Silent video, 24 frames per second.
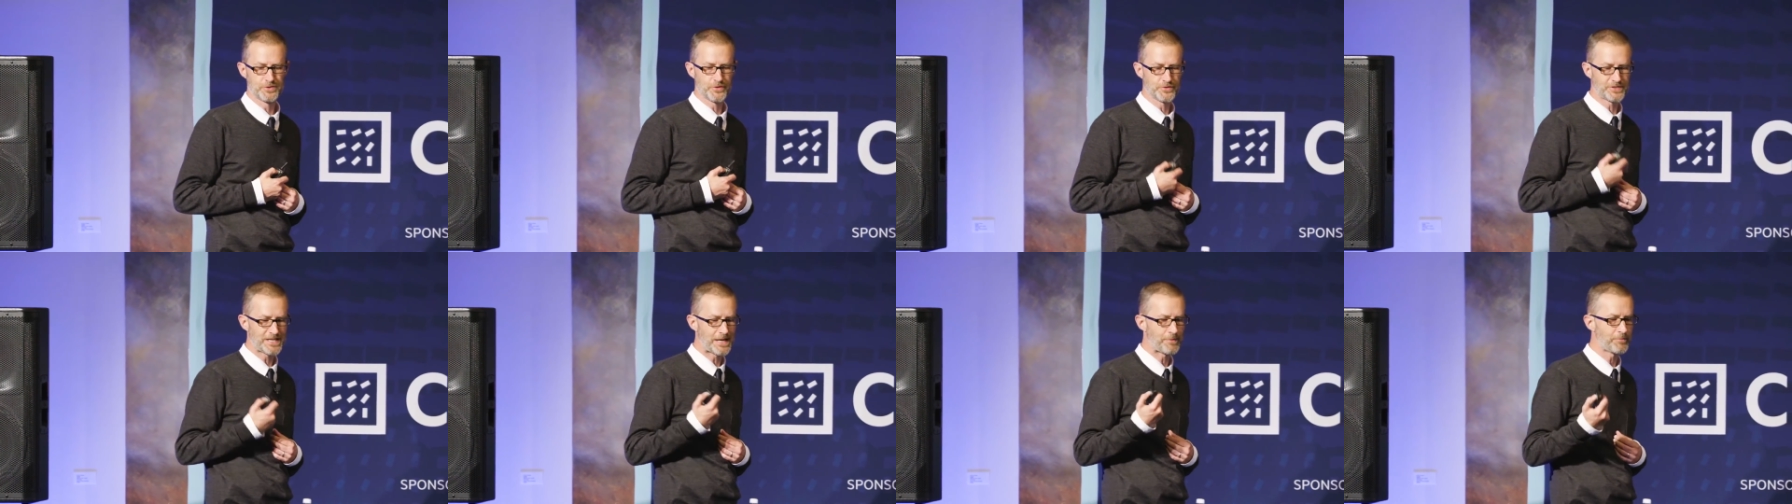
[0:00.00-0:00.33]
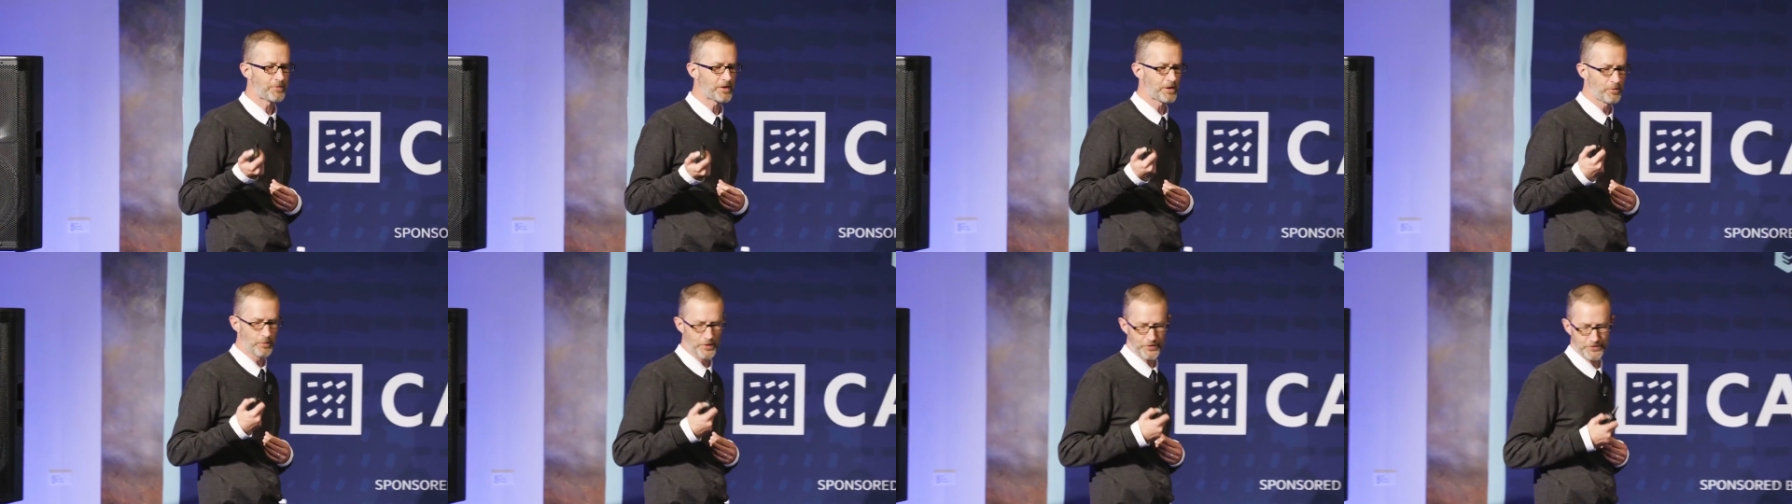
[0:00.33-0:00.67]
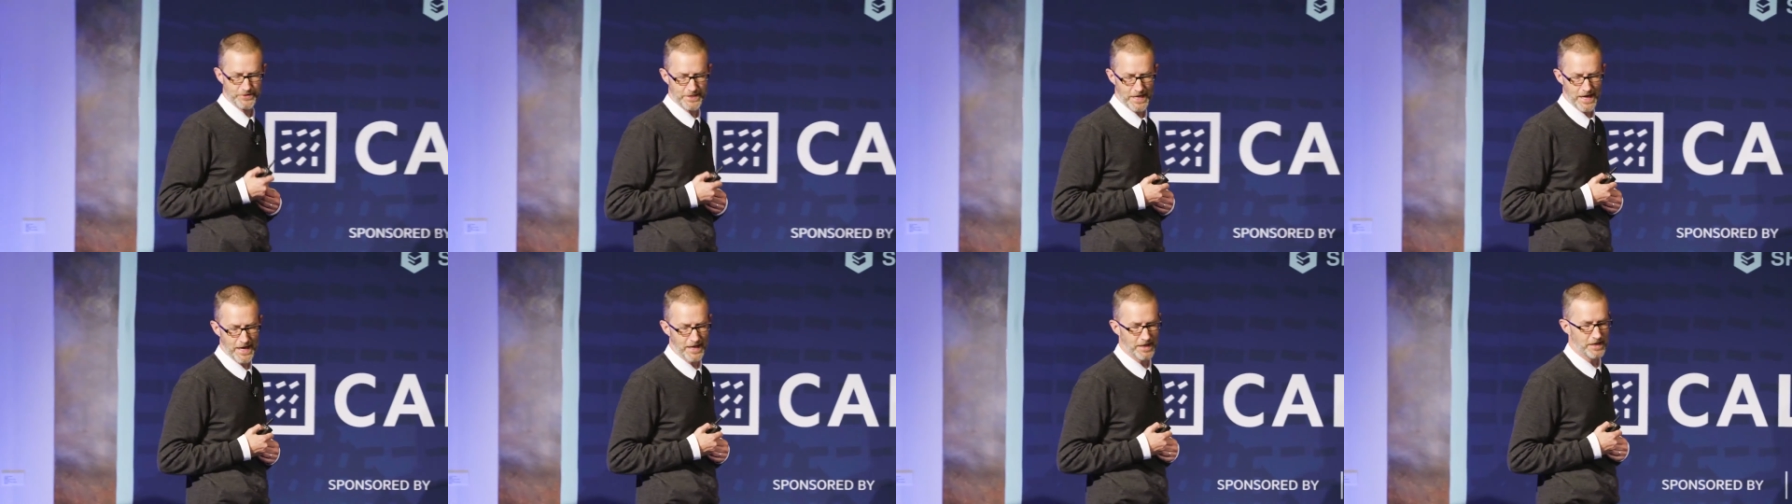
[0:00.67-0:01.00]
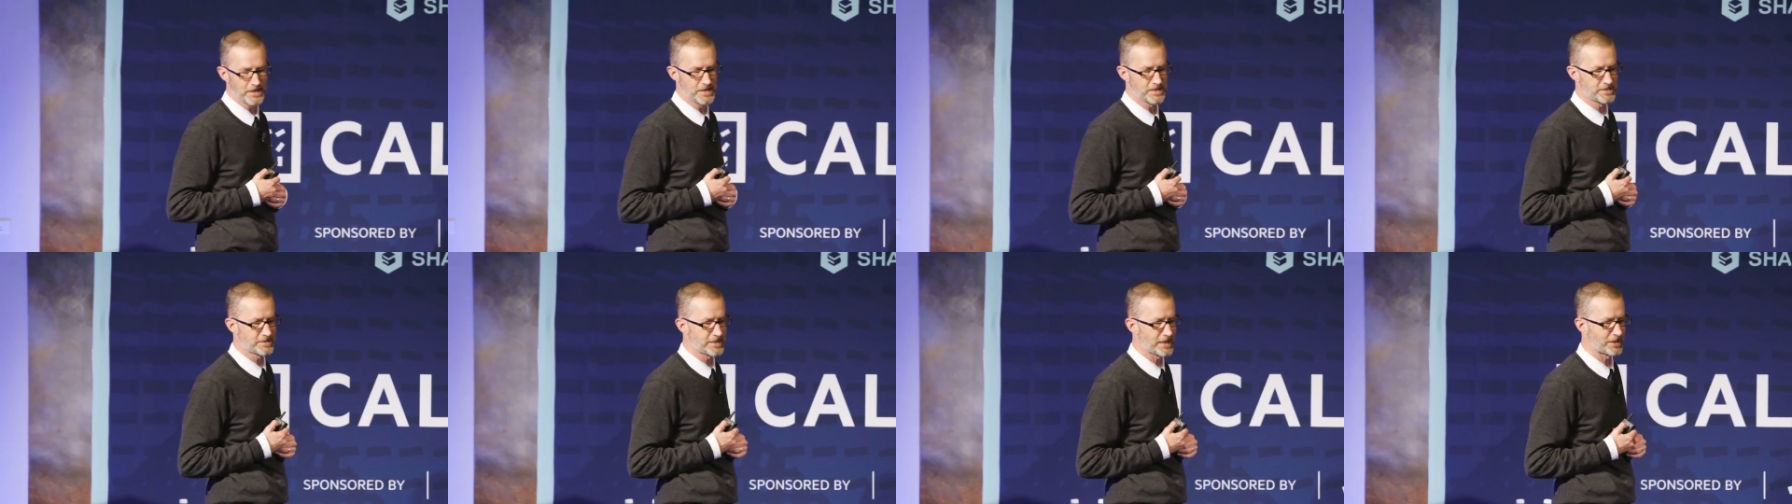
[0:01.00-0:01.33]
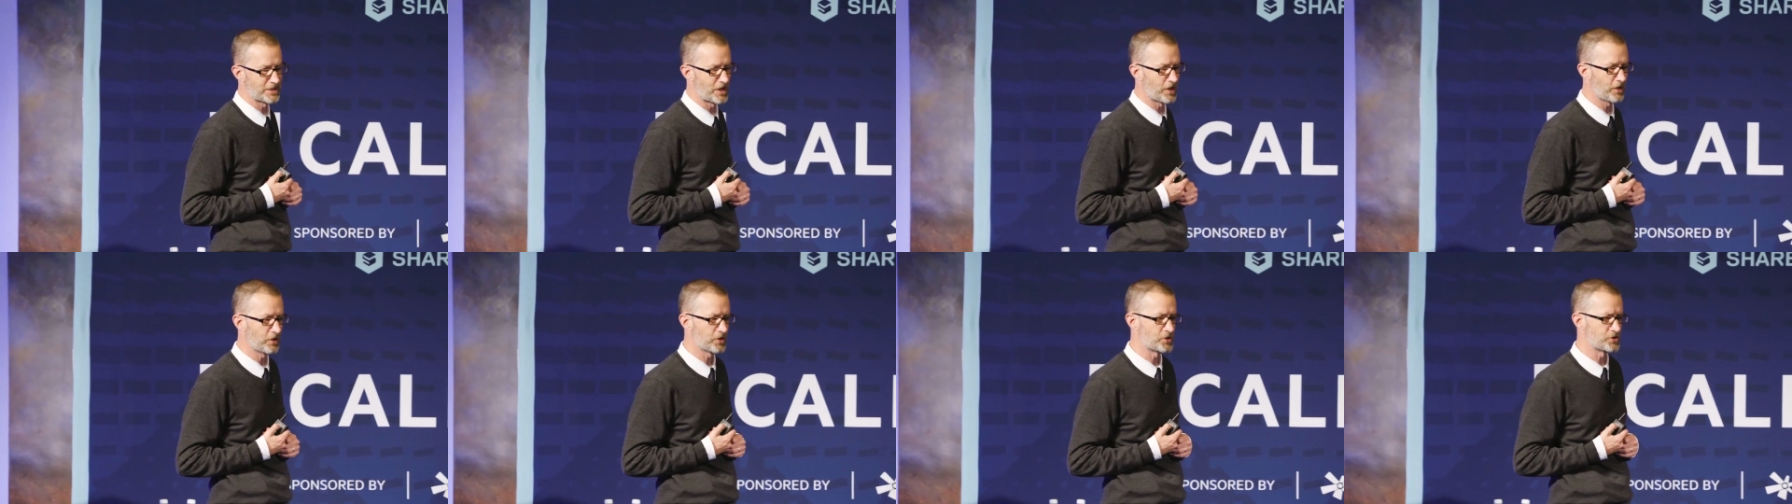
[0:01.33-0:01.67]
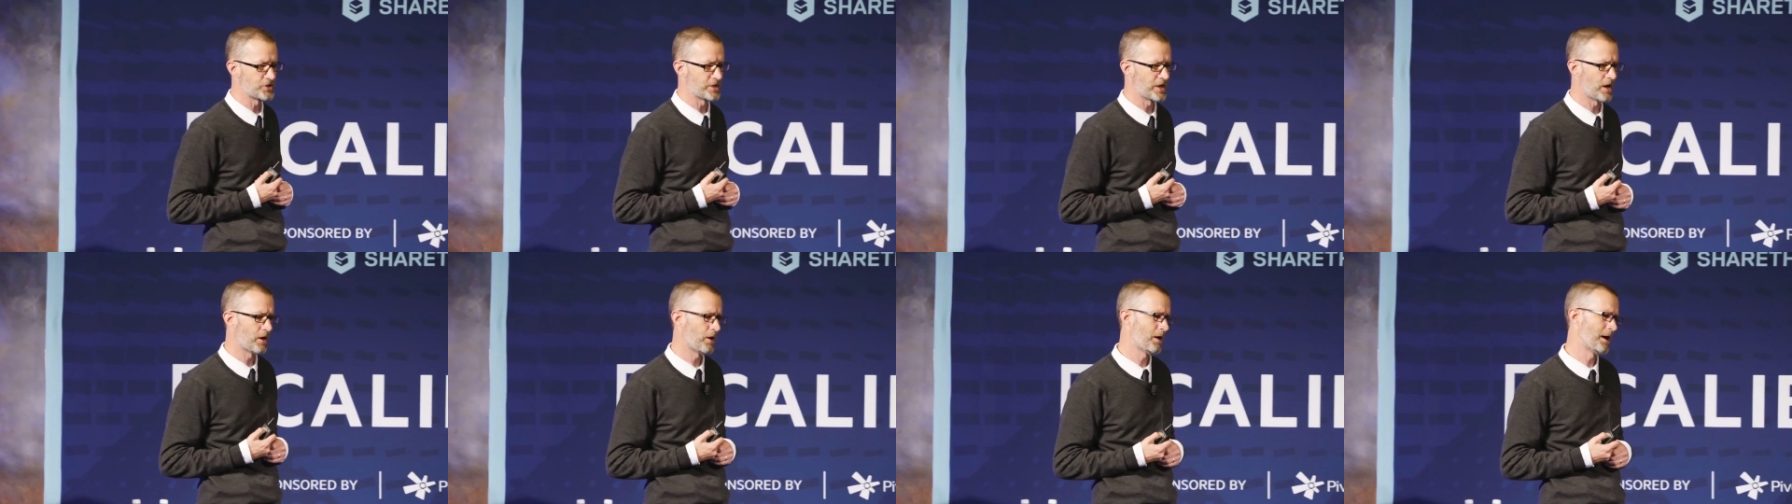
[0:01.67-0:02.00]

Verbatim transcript: So the same thing with Ted and his technology.